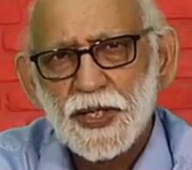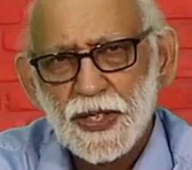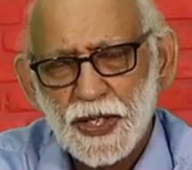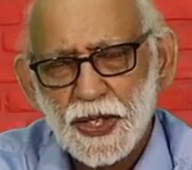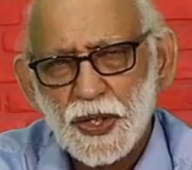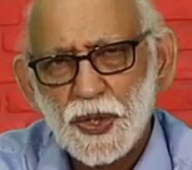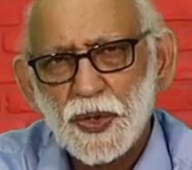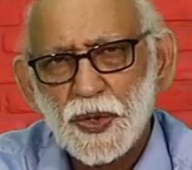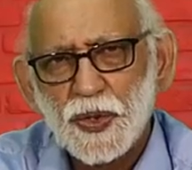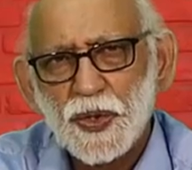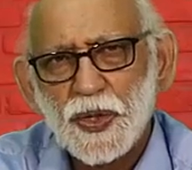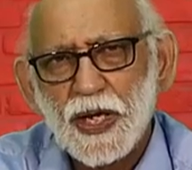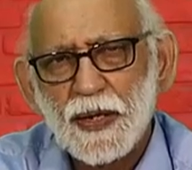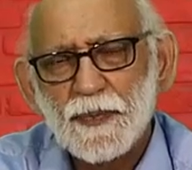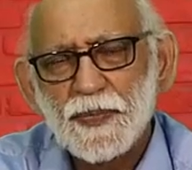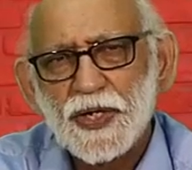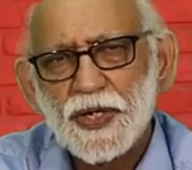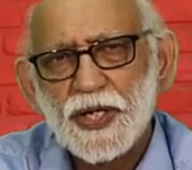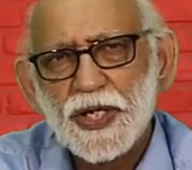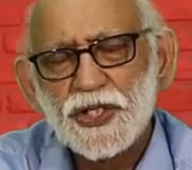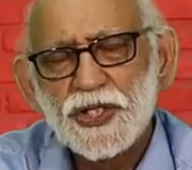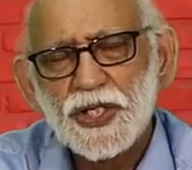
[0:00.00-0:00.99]
Hello, I'm
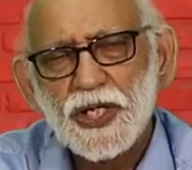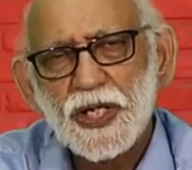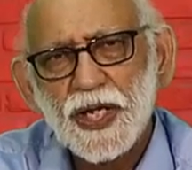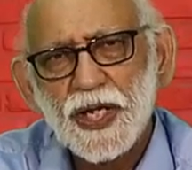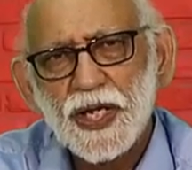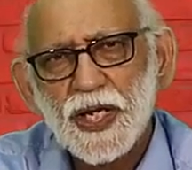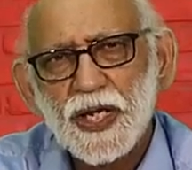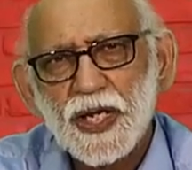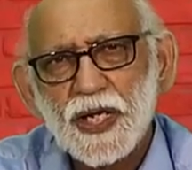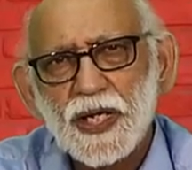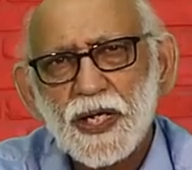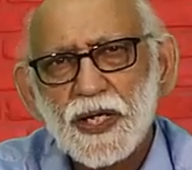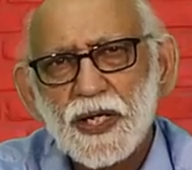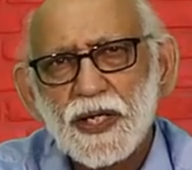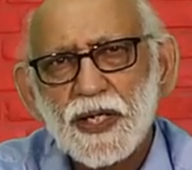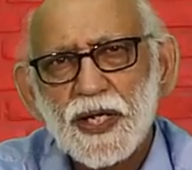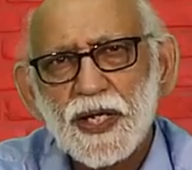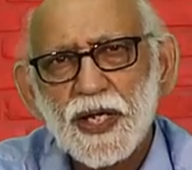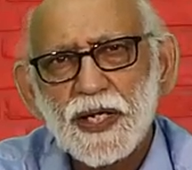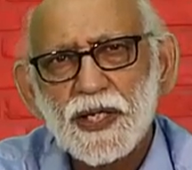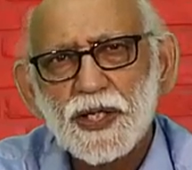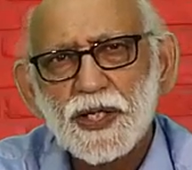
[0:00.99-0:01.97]
Naresh Khanna,
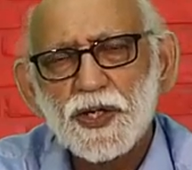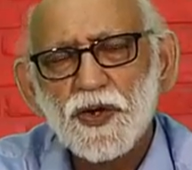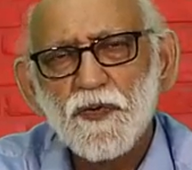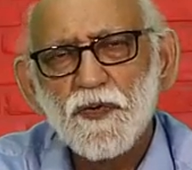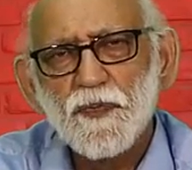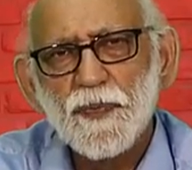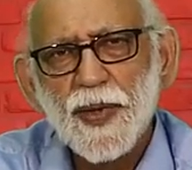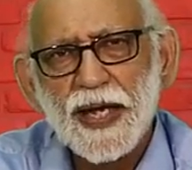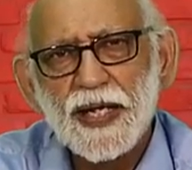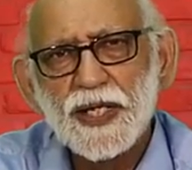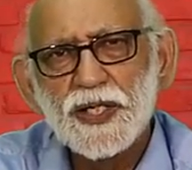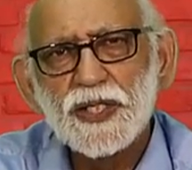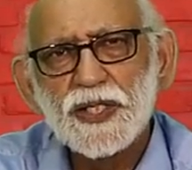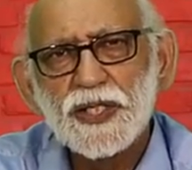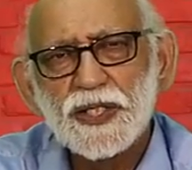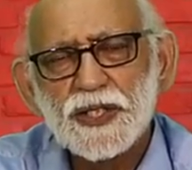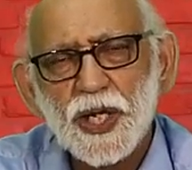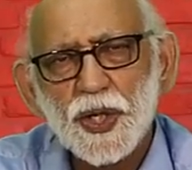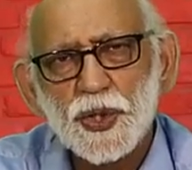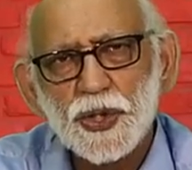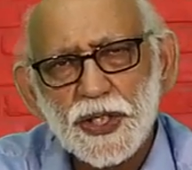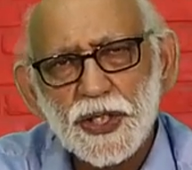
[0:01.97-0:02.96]
editor of Packaging
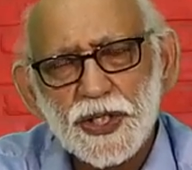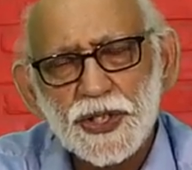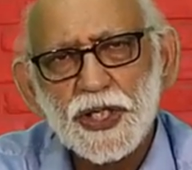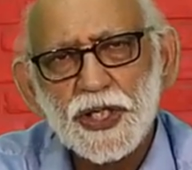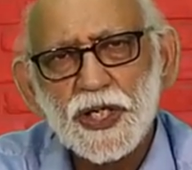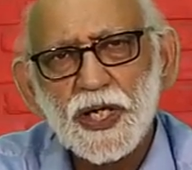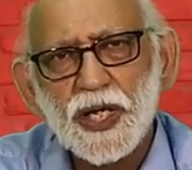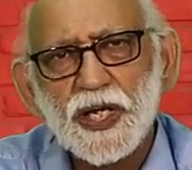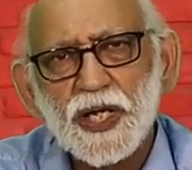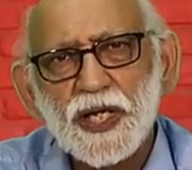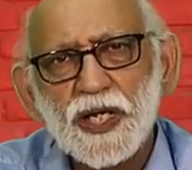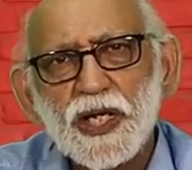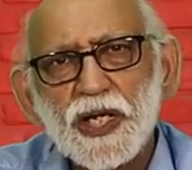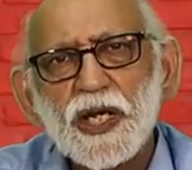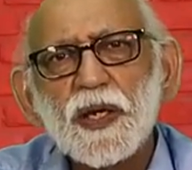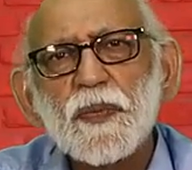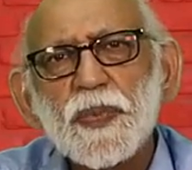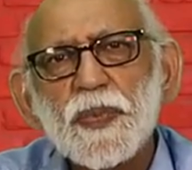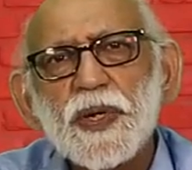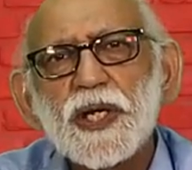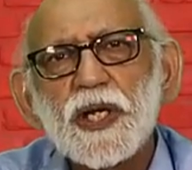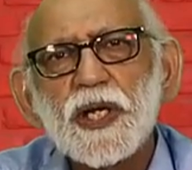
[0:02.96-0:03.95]
South Asia and
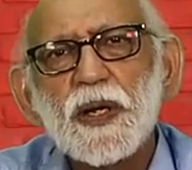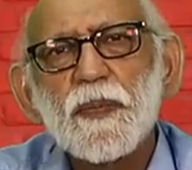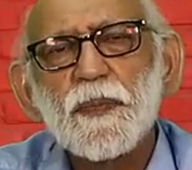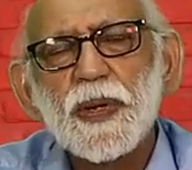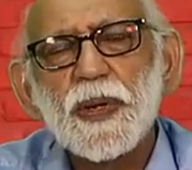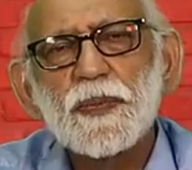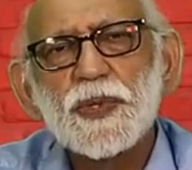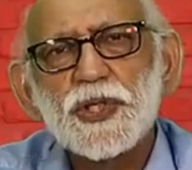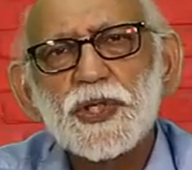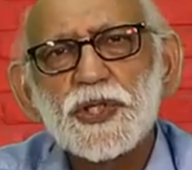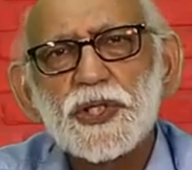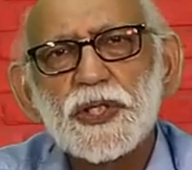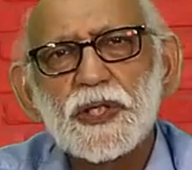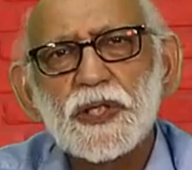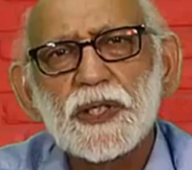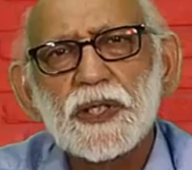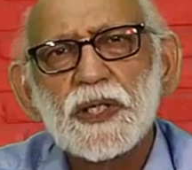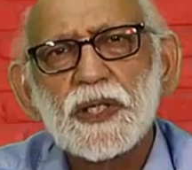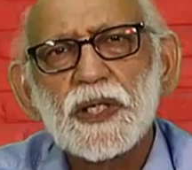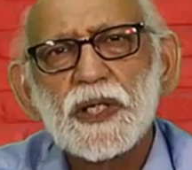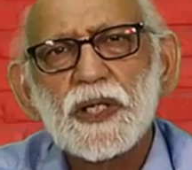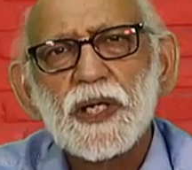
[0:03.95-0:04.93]
Indian Printer and Publisher.